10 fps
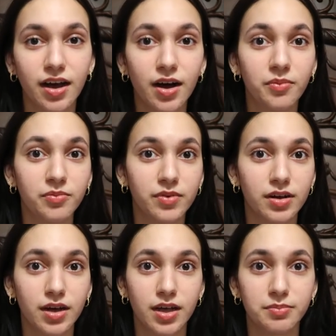
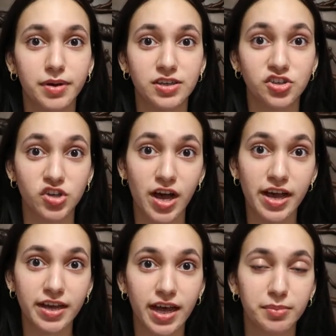And by
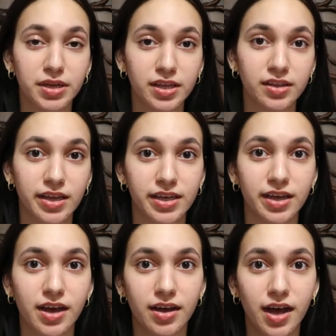shy, I mean
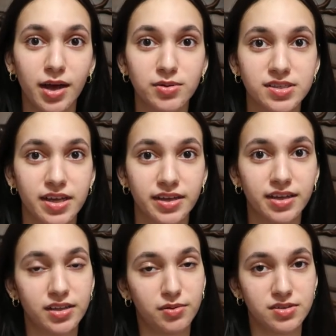like I was that
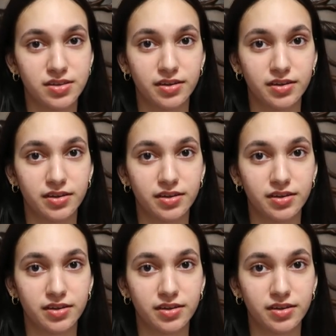kid that was